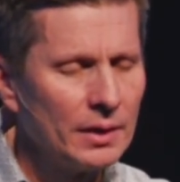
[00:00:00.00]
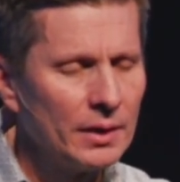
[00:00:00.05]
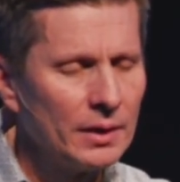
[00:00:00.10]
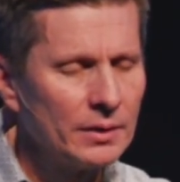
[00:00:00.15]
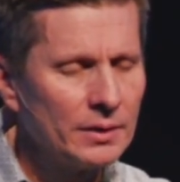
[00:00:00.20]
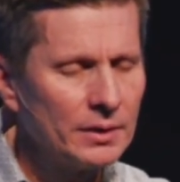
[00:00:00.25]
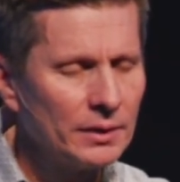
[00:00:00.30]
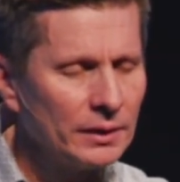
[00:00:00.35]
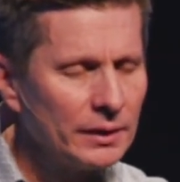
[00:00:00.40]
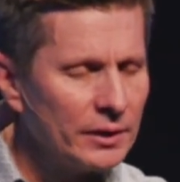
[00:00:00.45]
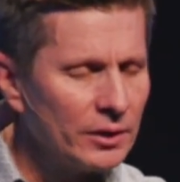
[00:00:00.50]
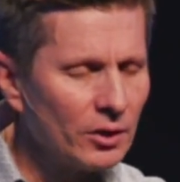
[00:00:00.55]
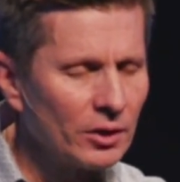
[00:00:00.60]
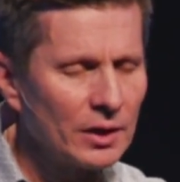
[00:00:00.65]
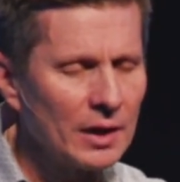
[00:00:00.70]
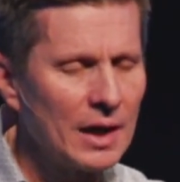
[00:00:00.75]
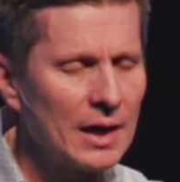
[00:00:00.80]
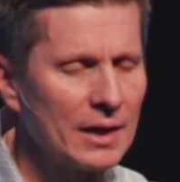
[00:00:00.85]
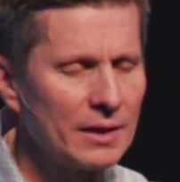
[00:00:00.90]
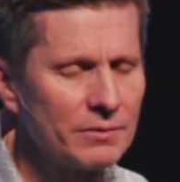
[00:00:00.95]
to lead our
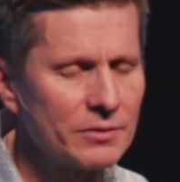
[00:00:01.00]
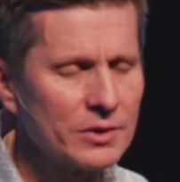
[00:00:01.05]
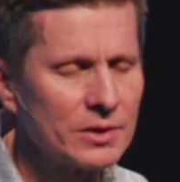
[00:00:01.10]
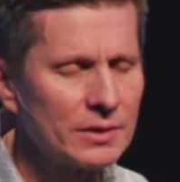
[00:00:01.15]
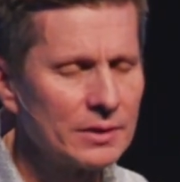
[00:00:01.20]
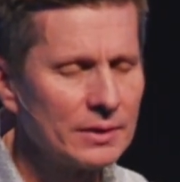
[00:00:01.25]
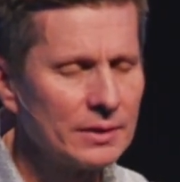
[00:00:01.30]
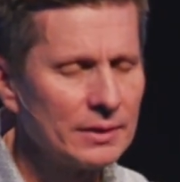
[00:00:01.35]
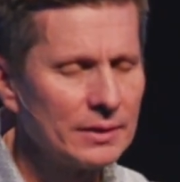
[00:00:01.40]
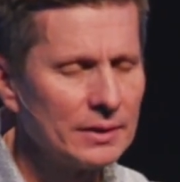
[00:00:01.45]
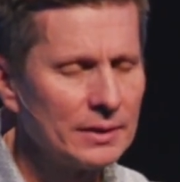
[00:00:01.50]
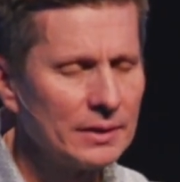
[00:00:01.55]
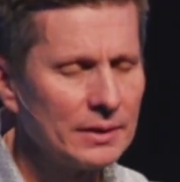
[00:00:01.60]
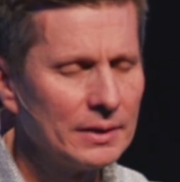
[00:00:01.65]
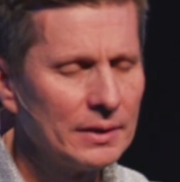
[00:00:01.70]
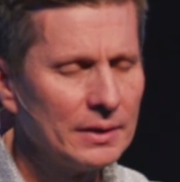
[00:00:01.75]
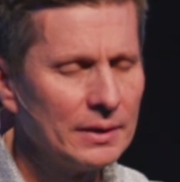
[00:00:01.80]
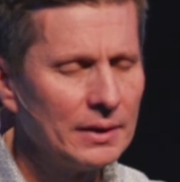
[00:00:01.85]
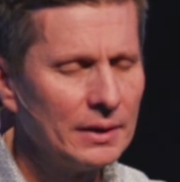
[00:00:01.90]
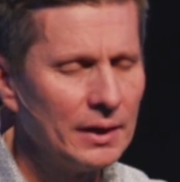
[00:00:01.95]
lives
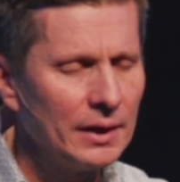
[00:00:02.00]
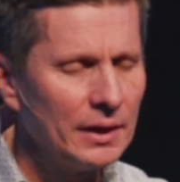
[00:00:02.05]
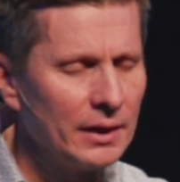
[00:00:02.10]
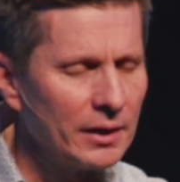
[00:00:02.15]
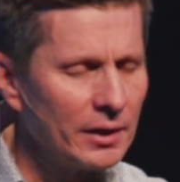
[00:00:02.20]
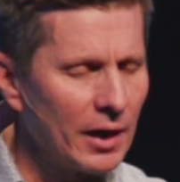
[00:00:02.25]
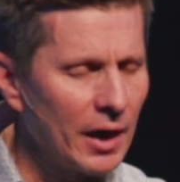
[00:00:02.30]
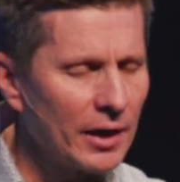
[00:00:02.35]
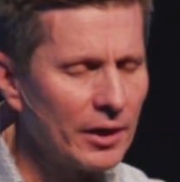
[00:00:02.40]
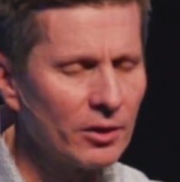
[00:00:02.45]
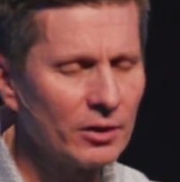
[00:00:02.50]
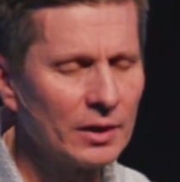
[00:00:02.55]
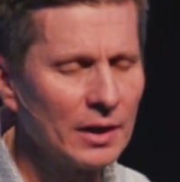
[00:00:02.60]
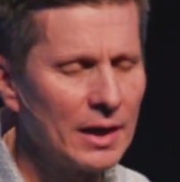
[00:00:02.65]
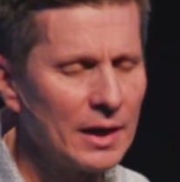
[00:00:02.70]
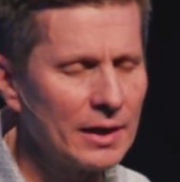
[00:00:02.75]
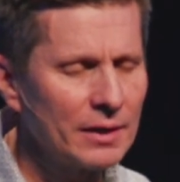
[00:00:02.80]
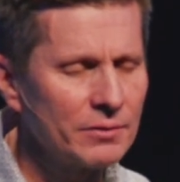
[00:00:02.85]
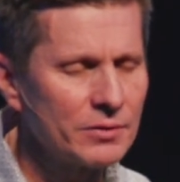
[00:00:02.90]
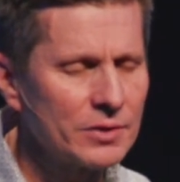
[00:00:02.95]
and to guide our
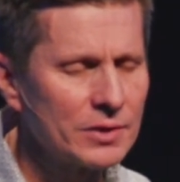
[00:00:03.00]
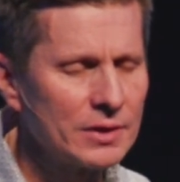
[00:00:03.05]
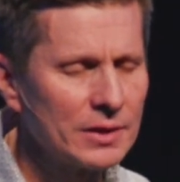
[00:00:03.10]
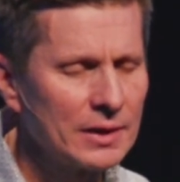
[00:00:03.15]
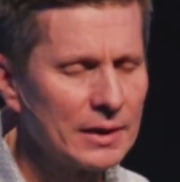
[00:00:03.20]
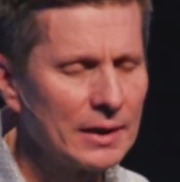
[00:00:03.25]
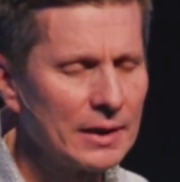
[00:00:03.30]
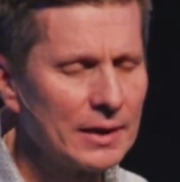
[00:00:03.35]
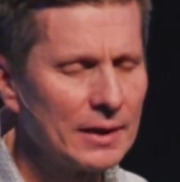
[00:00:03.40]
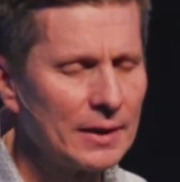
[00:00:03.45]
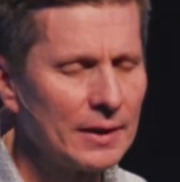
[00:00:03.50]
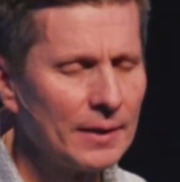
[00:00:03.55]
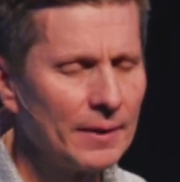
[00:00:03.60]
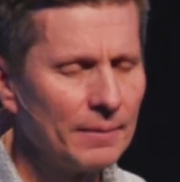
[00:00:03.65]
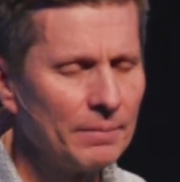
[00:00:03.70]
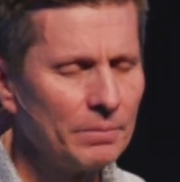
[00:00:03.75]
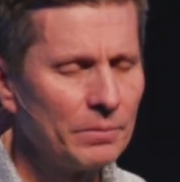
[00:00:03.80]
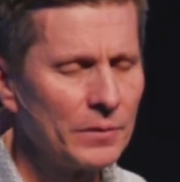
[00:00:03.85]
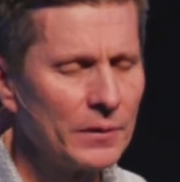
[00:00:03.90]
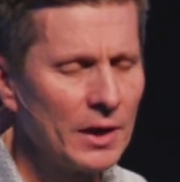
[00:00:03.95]
lives
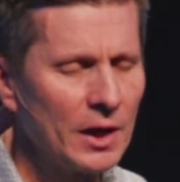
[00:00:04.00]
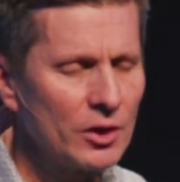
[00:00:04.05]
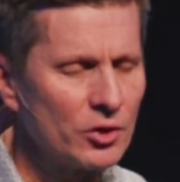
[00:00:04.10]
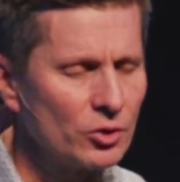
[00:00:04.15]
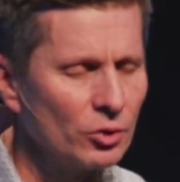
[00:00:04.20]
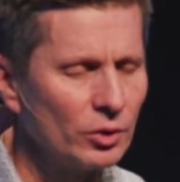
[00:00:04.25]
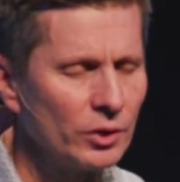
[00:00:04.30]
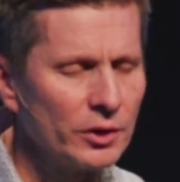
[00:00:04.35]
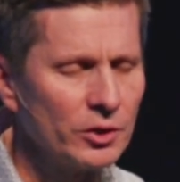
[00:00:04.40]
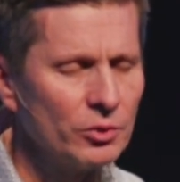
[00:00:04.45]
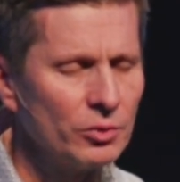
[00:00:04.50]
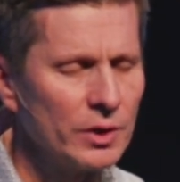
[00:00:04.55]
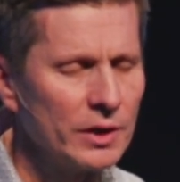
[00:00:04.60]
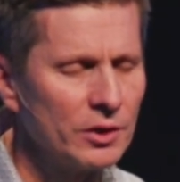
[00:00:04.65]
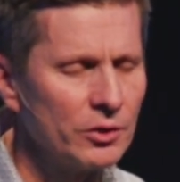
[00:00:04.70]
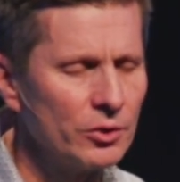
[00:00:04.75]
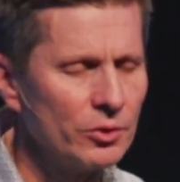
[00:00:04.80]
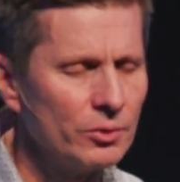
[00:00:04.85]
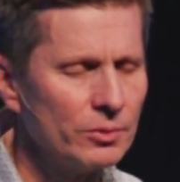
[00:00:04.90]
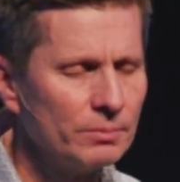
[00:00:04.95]
as only you can
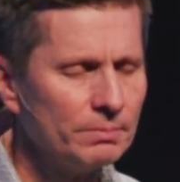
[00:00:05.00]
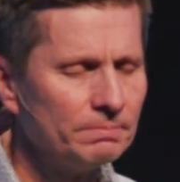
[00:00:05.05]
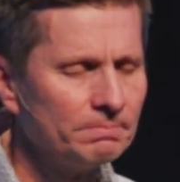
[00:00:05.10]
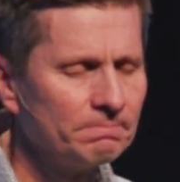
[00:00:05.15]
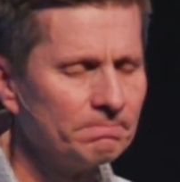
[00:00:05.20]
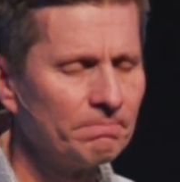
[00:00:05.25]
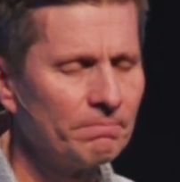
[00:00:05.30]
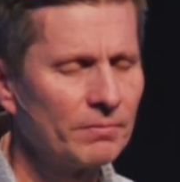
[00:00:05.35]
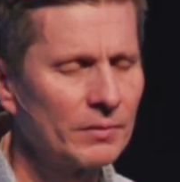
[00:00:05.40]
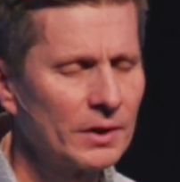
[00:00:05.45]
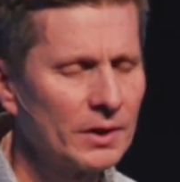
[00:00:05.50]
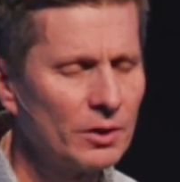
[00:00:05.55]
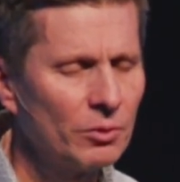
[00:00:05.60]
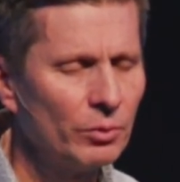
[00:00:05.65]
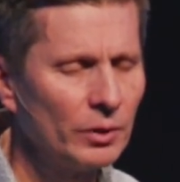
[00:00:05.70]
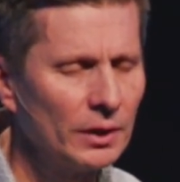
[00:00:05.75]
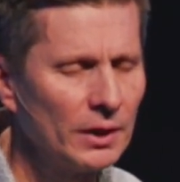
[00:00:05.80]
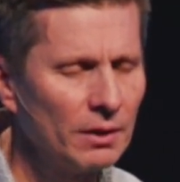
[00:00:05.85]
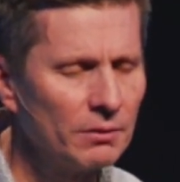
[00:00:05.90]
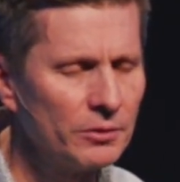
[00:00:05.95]
do.
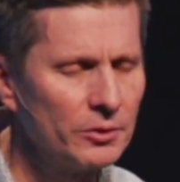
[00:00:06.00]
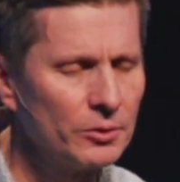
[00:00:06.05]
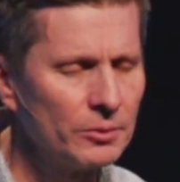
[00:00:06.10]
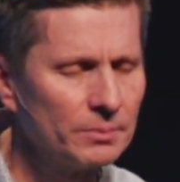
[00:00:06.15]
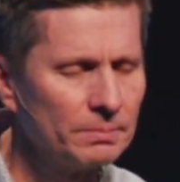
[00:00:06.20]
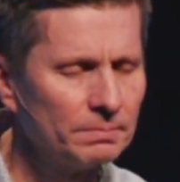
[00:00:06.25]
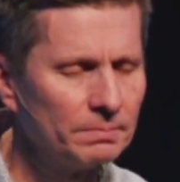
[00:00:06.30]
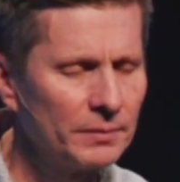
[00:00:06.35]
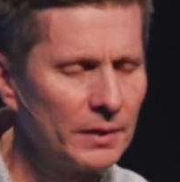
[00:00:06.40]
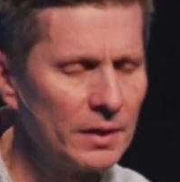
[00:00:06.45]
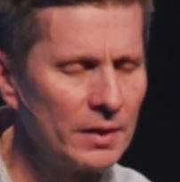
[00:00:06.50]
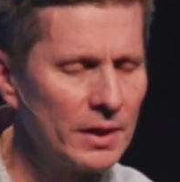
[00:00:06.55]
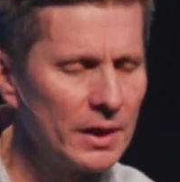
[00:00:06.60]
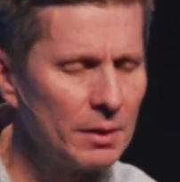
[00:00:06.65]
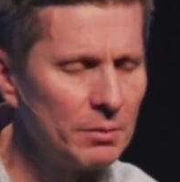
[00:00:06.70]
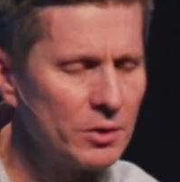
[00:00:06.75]
We love you. In the name of